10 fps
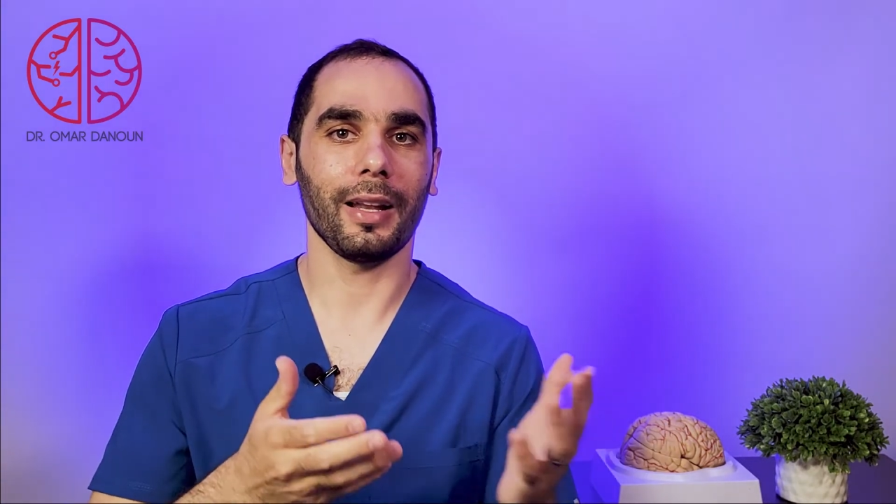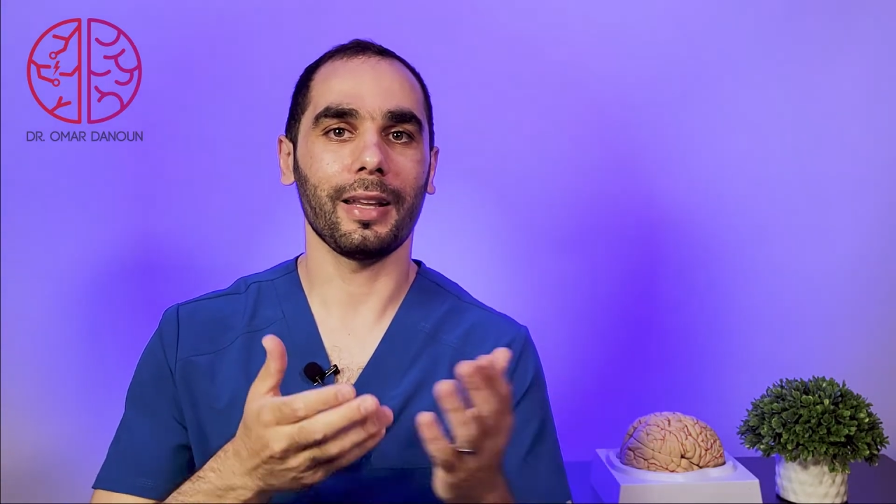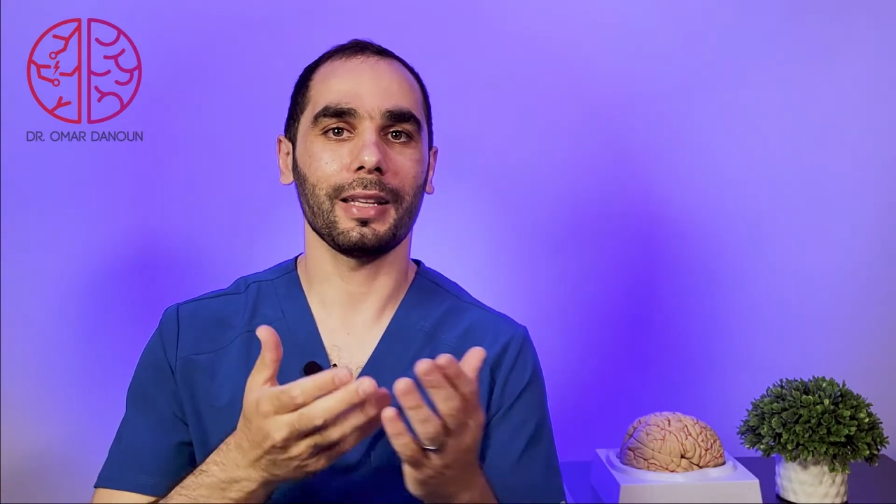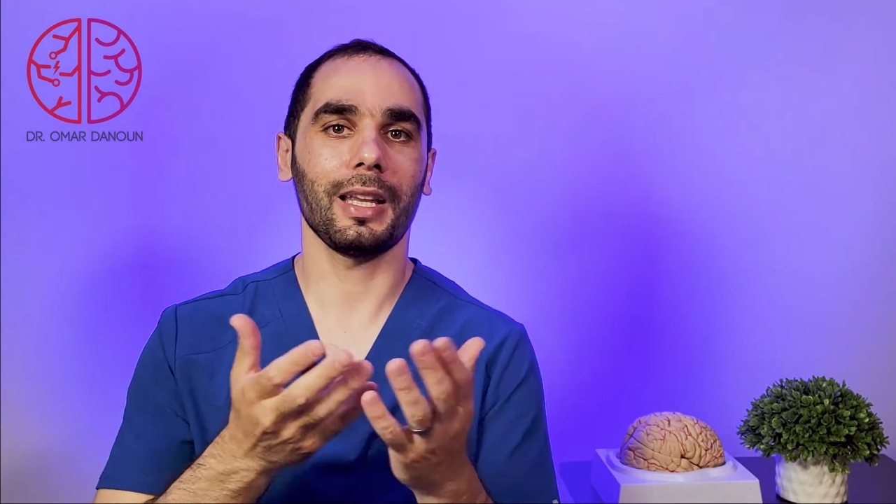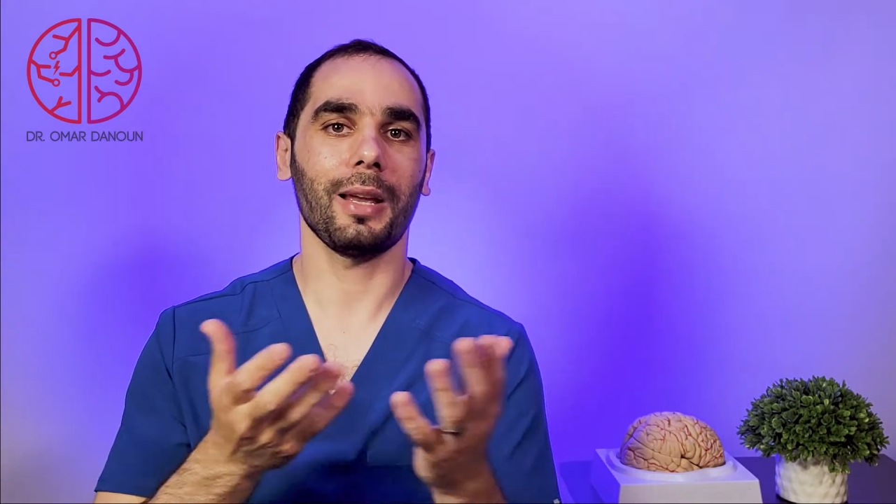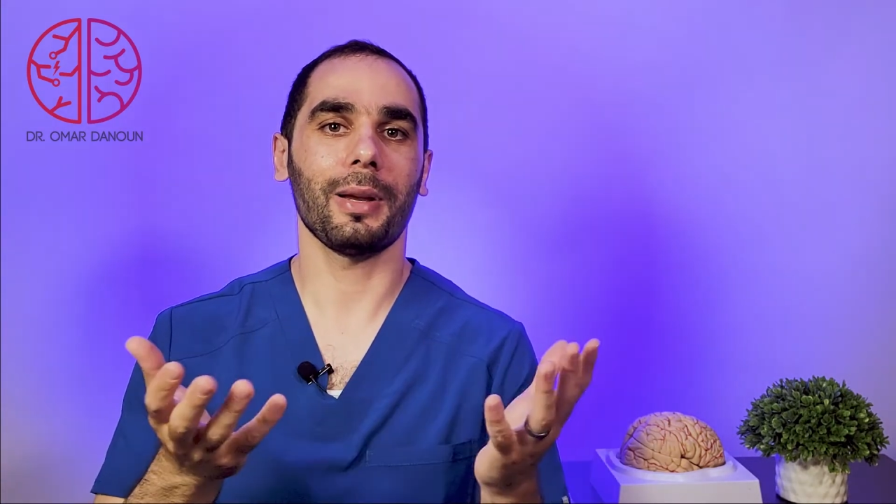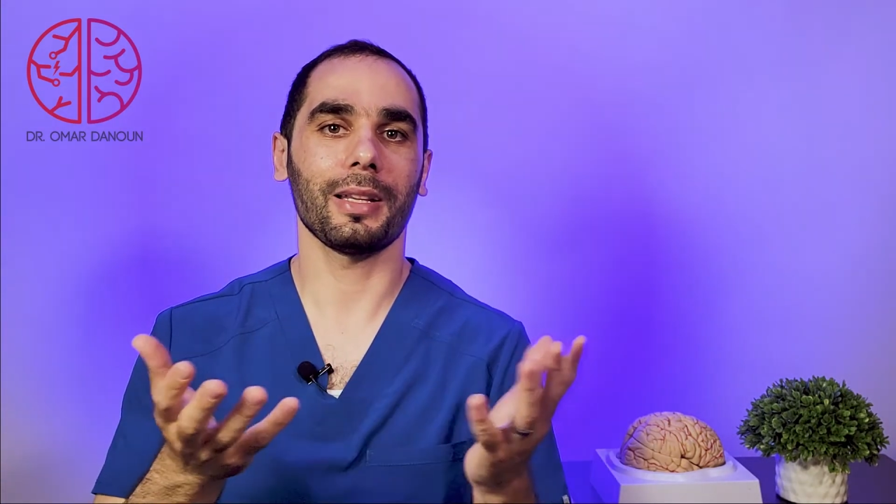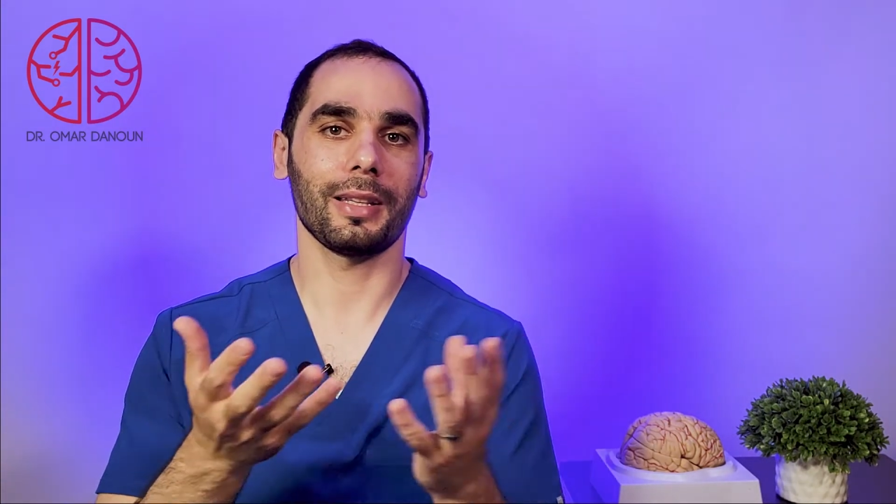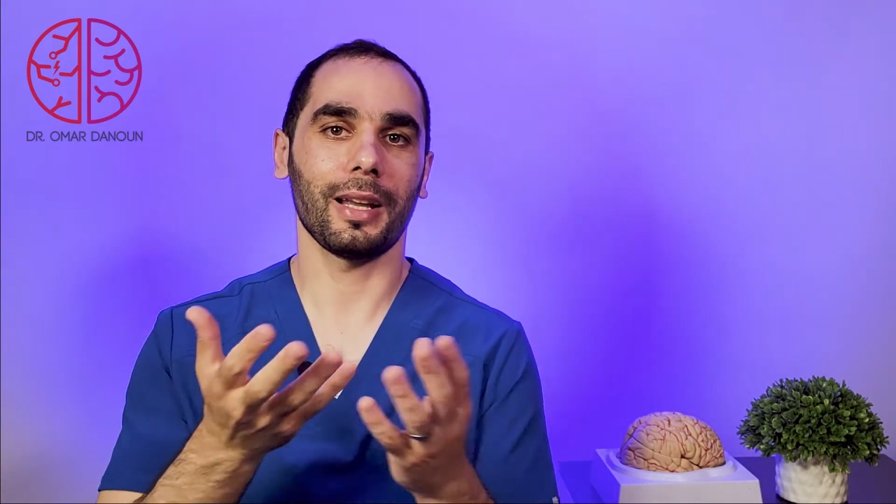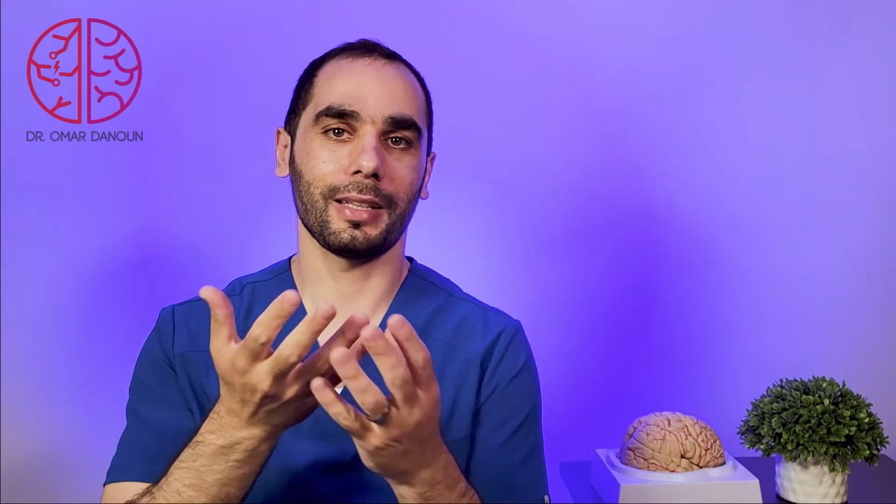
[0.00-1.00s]
the same
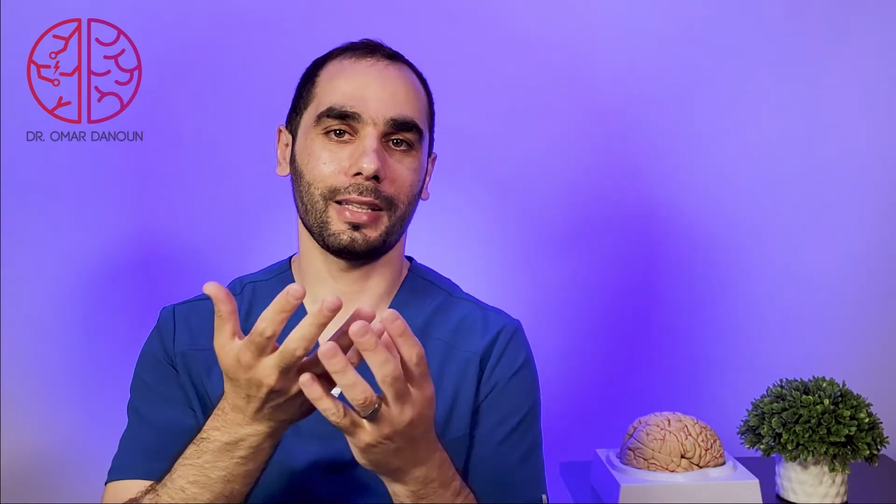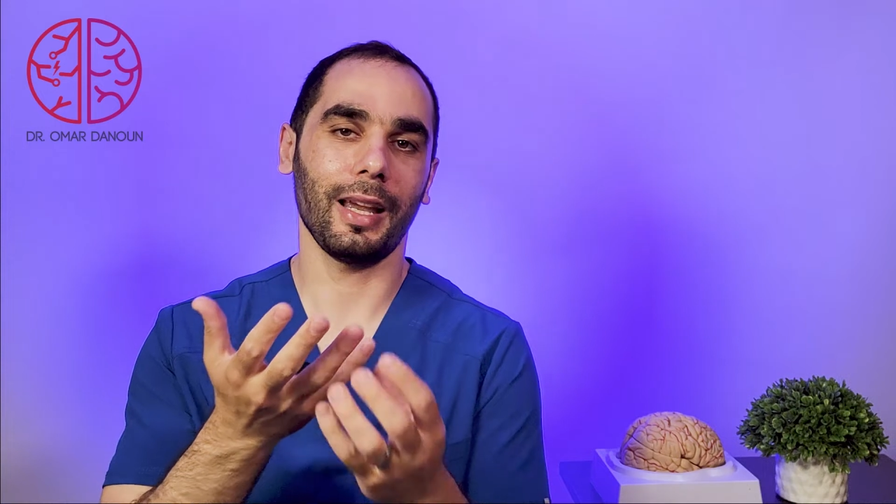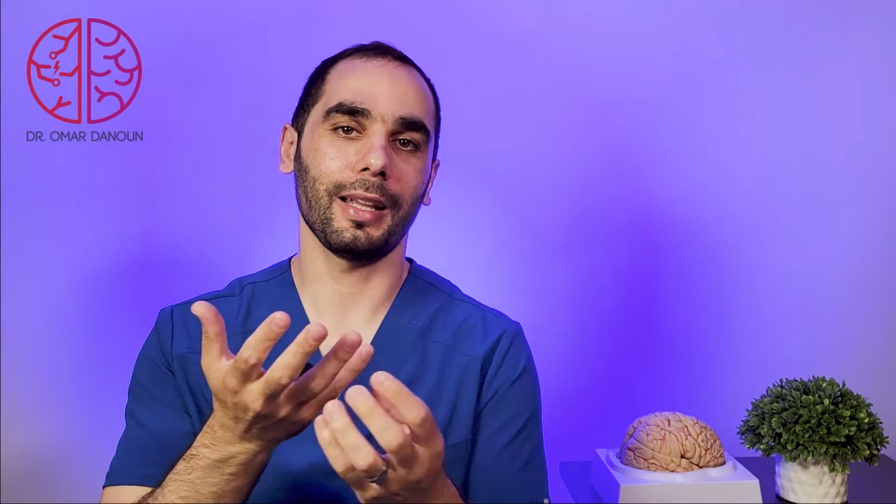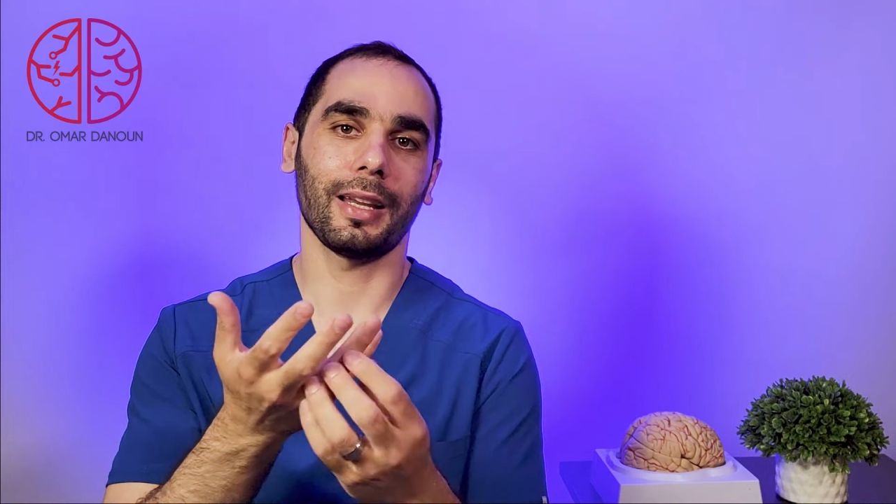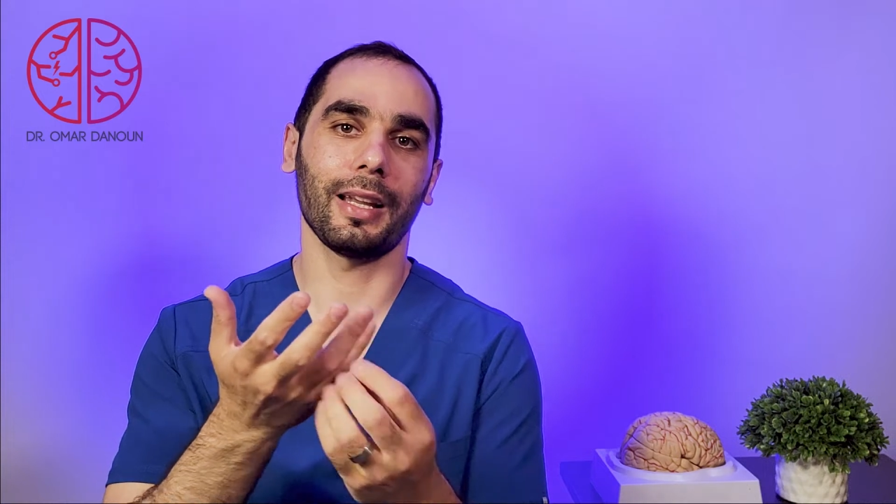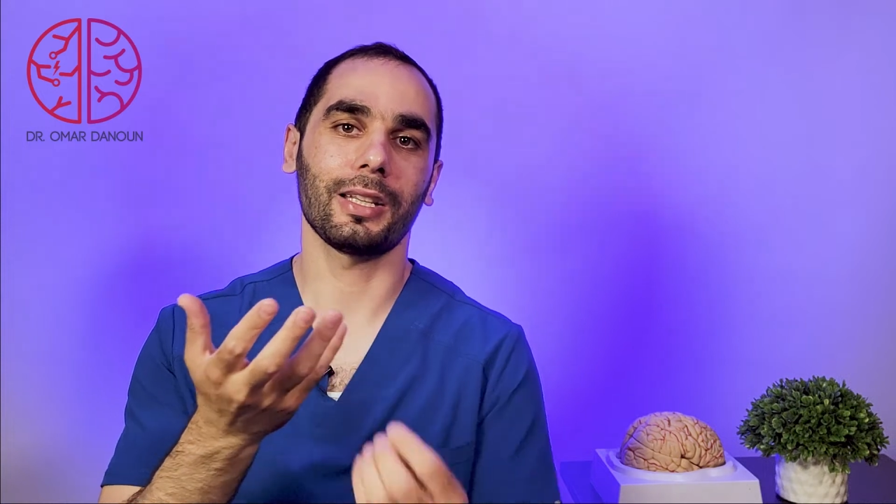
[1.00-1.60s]
as the sand can